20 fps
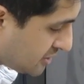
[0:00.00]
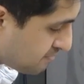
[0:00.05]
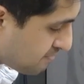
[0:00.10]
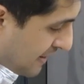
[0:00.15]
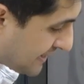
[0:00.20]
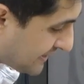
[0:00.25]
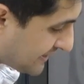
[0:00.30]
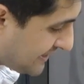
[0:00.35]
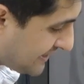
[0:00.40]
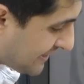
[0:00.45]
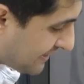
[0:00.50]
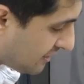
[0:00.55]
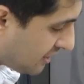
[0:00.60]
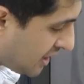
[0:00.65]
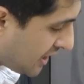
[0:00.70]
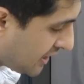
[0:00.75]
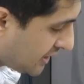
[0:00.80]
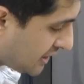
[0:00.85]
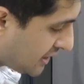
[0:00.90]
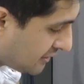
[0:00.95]
pectinate
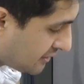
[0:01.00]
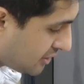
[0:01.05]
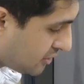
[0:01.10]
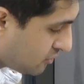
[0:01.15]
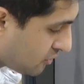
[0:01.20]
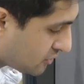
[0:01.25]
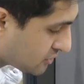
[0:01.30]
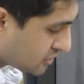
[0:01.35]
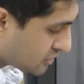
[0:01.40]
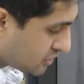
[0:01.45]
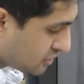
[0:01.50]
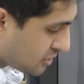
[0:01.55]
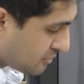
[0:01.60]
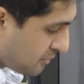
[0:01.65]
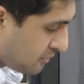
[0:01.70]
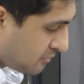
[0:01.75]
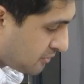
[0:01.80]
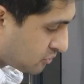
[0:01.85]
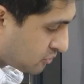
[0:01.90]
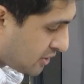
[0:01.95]
line, and then you also see the
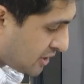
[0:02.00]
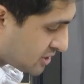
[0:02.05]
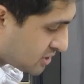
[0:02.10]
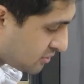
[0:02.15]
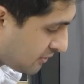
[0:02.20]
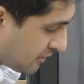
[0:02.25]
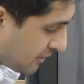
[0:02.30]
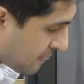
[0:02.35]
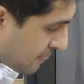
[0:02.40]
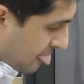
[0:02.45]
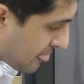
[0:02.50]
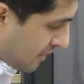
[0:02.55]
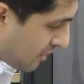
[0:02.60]
pubic crest, okay?